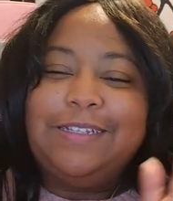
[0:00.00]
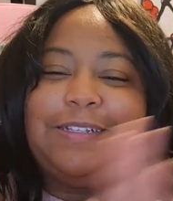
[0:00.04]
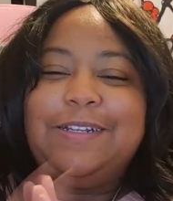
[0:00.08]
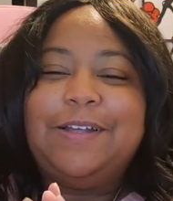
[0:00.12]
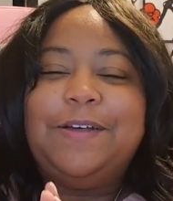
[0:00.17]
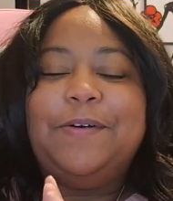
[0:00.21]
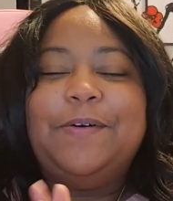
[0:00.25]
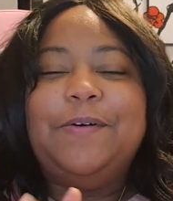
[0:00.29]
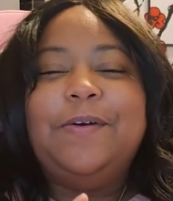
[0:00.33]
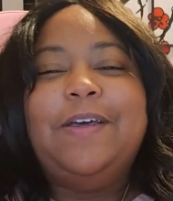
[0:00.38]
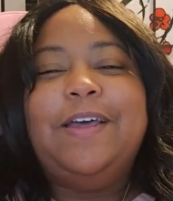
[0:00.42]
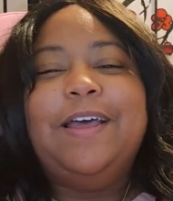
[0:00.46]

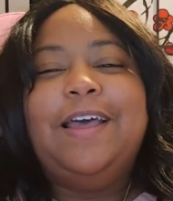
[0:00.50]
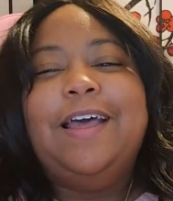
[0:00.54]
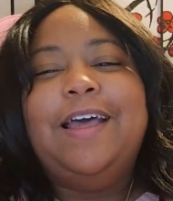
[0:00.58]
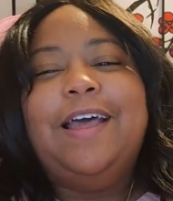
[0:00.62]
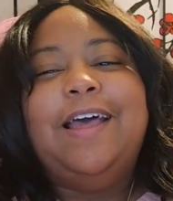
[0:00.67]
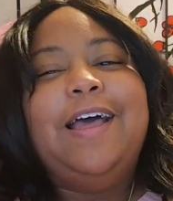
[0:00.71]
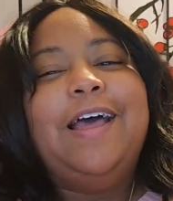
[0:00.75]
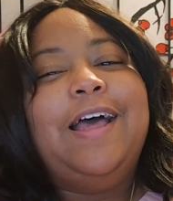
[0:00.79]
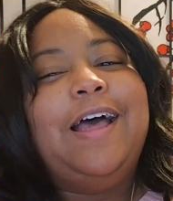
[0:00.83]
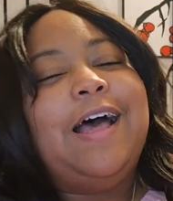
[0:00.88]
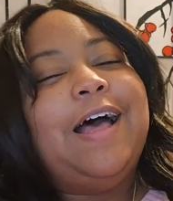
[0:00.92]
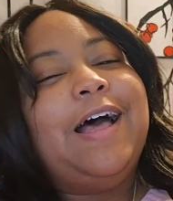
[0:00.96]
So
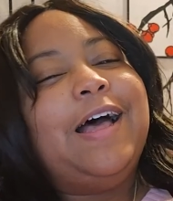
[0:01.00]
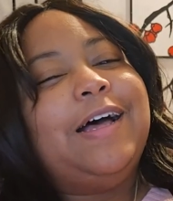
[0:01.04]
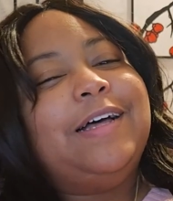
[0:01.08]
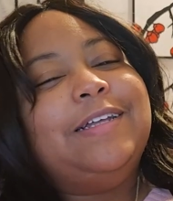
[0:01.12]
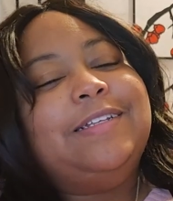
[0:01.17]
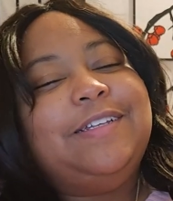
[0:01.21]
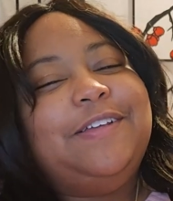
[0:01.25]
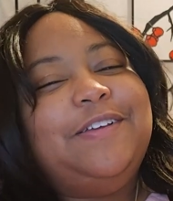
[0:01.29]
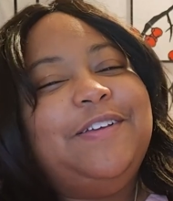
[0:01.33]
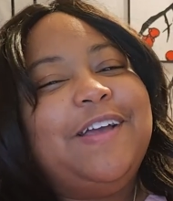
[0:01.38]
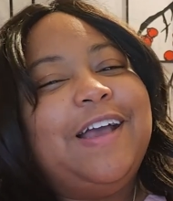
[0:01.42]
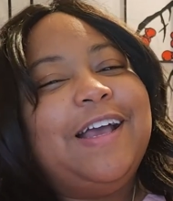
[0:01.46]
I'll
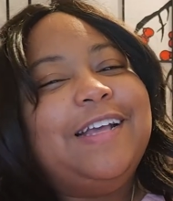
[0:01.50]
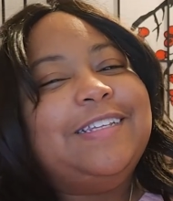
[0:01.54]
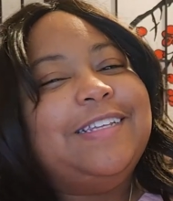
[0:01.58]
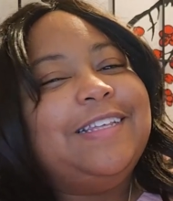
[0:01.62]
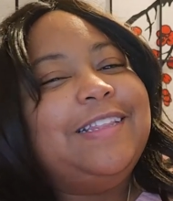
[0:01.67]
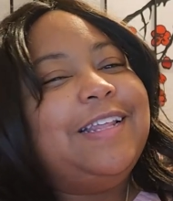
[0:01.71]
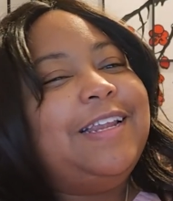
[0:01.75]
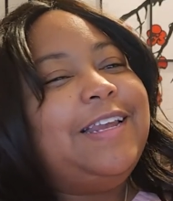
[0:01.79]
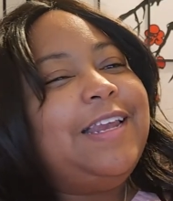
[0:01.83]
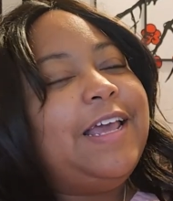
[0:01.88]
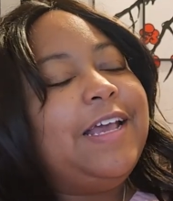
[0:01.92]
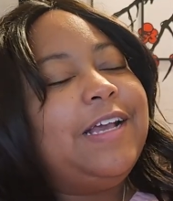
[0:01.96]
see you guys in
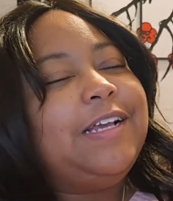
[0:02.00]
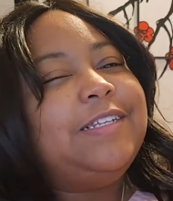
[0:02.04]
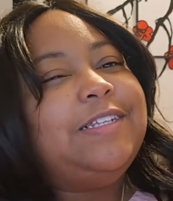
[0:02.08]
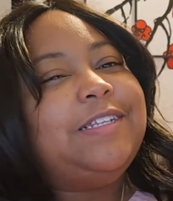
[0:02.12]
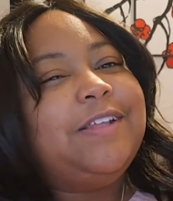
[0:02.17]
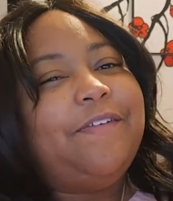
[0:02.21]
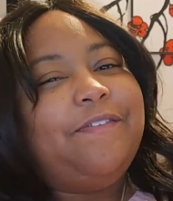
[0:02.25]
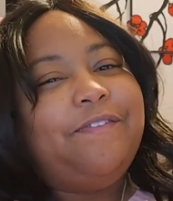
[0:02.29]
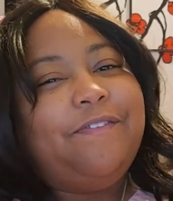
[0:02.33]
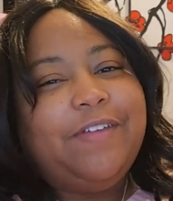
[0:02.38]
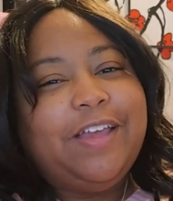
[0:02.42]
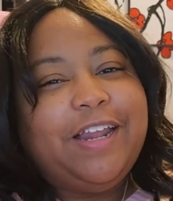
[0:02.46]
the next
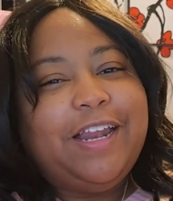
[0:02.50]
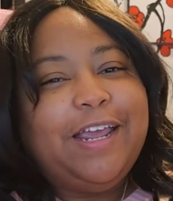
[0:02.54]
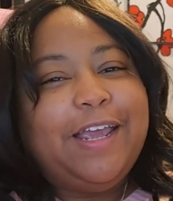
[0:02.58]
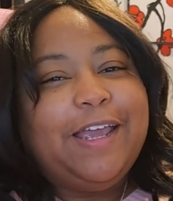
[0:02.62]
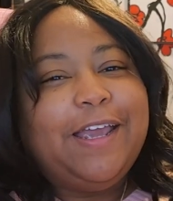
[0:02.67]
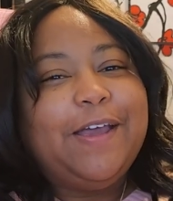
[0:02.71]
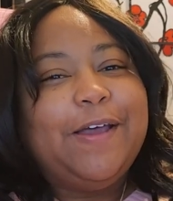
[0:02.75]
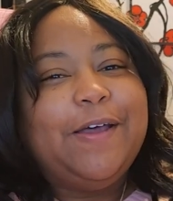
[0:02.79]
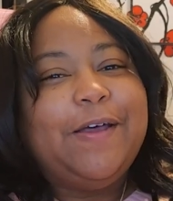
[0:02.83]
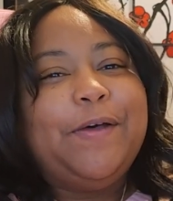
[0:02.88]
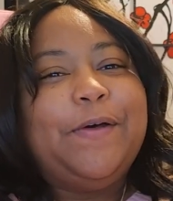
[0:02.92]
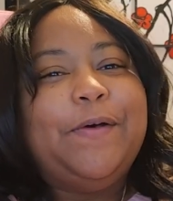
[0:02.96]

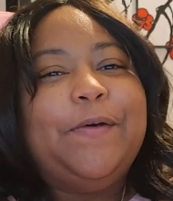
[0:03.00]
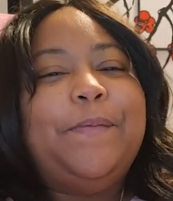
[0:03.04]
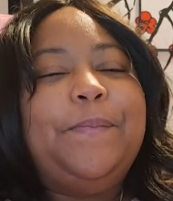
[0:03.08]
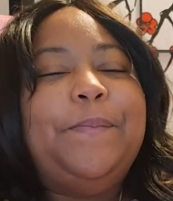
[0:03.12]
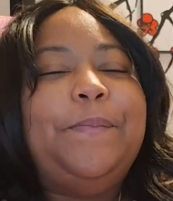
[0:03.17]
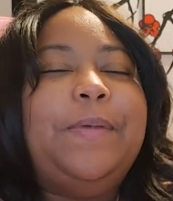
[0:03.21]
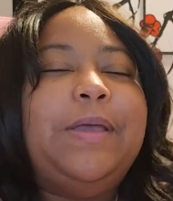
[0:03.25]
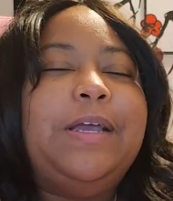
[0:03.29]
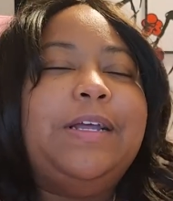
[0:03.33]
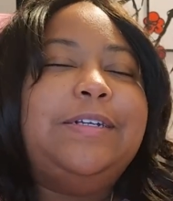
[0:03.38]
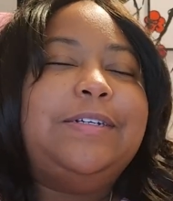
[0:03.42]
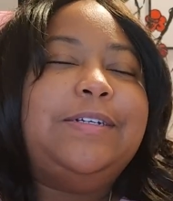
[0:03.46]
video.
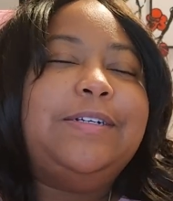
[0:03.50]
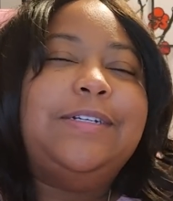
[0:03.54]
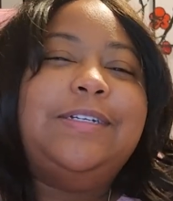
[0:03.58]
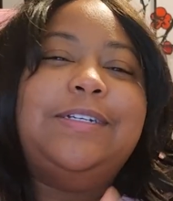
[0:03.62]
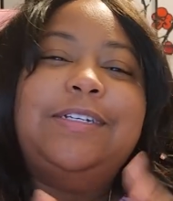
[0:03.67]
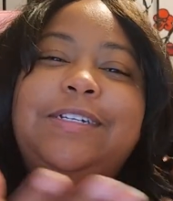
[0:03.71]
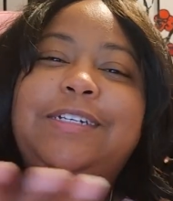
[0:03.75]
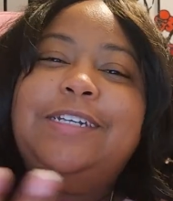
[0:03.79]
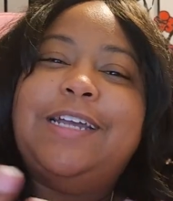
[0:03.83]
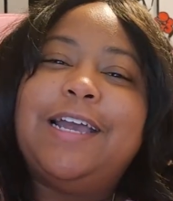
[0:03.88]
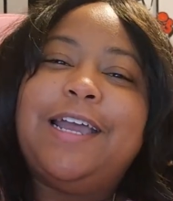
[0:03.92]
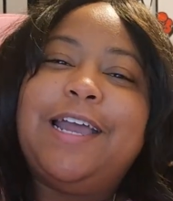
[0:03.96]
Make sure to
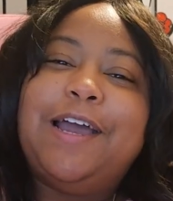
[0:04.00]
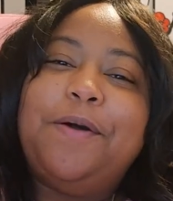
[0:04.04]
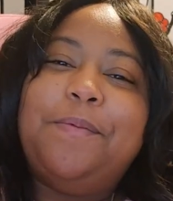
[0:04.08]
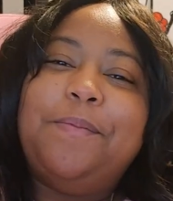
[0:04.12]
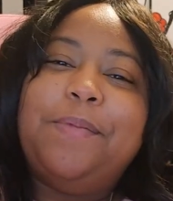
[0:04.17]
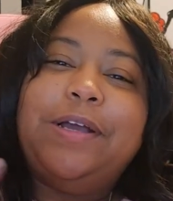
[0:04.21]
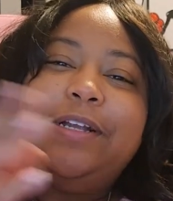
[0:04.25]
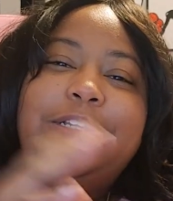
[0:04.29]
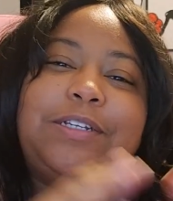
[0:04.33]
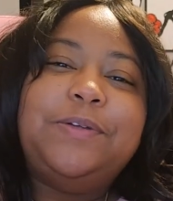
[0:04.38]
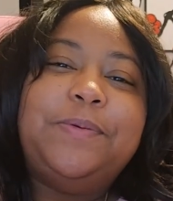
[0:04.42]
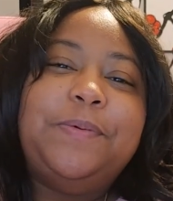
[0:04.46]
check out
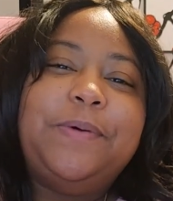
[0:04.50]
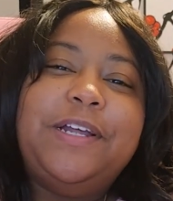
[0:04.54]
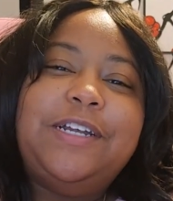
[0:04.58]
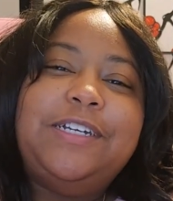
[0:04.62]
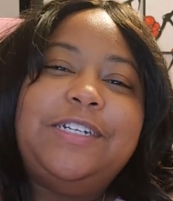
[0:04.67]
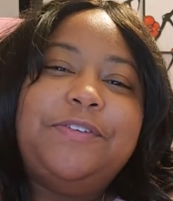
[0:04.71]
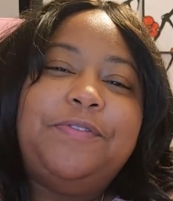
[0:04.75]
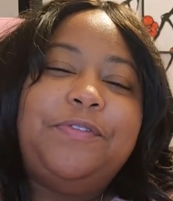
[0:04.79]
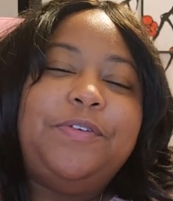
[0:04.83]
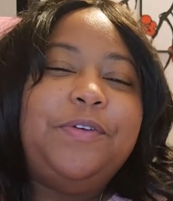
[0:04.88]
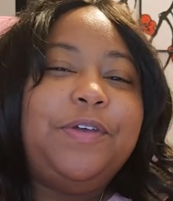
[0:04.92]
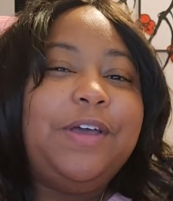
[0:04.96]
my Twitch
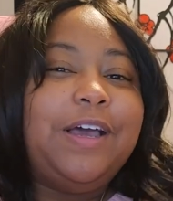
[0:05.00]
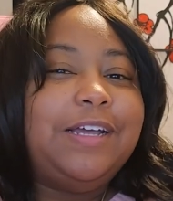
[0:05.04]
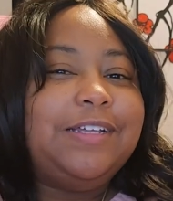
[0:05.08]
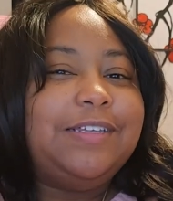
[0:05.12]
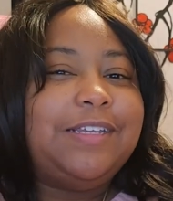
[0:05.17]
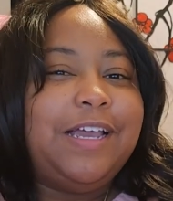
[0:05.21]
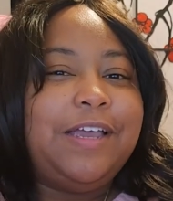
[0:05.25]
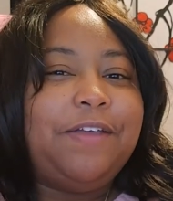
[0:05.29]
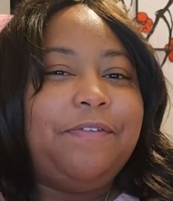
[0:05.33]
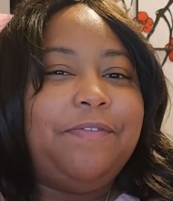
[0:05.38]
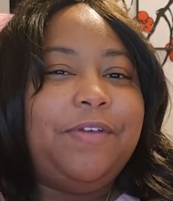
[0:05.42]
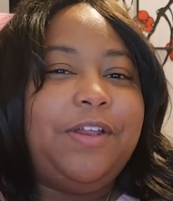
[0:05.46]
if you guys
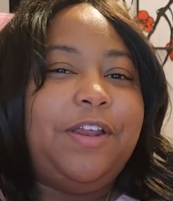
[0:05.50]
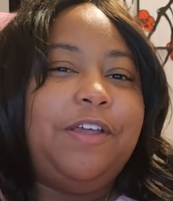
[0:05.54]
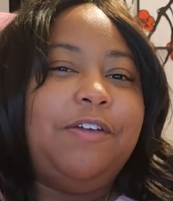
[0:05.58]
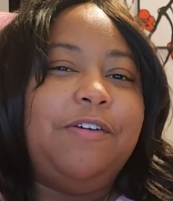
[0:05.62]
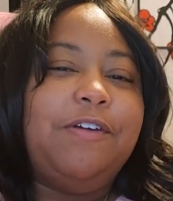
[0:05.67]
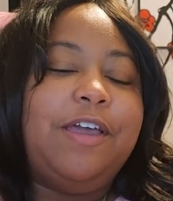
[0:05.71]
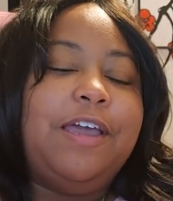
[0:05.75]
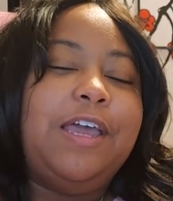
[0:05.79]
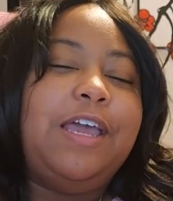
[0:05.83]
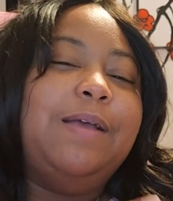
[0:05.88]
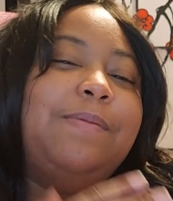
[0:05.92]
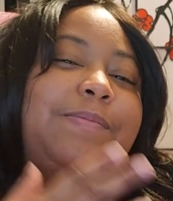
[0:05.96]
like video
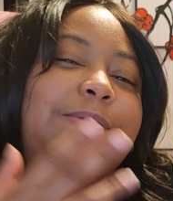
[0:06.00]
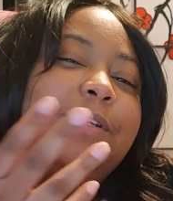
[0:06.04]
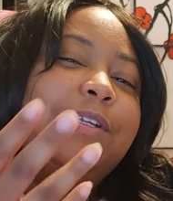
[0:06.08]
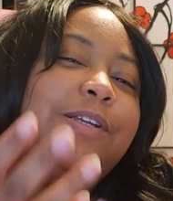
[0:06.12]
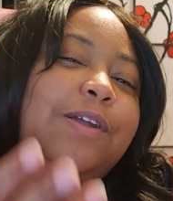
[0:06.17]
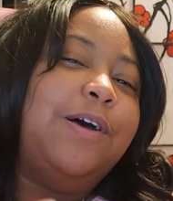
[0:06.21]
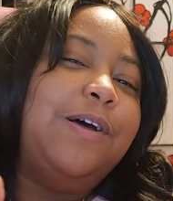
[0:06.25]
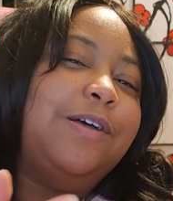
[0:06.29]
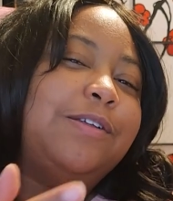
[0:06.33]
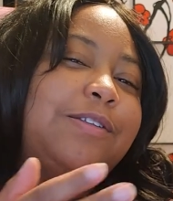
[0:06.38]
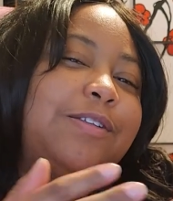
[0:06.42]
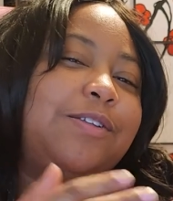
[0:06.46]
games and
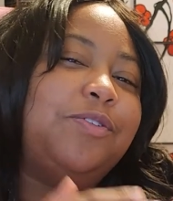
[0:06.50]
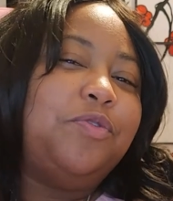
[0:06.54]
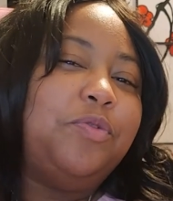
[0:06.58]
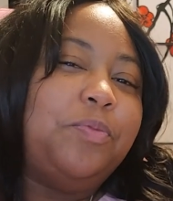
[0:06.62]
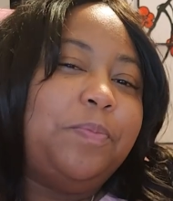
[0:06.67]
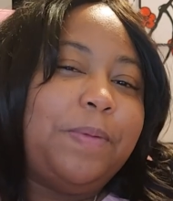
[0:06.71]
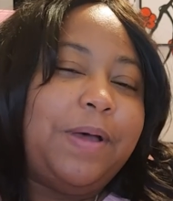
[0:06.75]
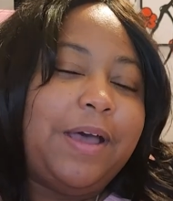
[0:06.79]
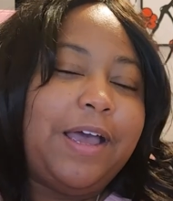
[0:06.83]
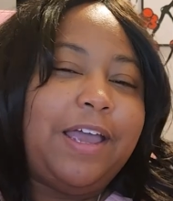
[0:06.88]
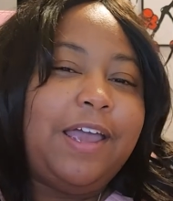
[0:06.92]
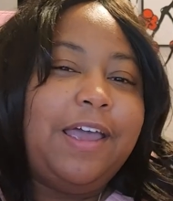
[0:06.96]
also
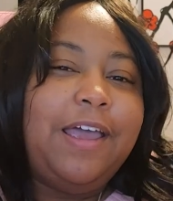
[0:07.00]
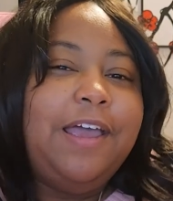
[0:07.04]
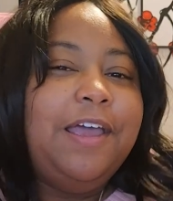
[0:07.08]
my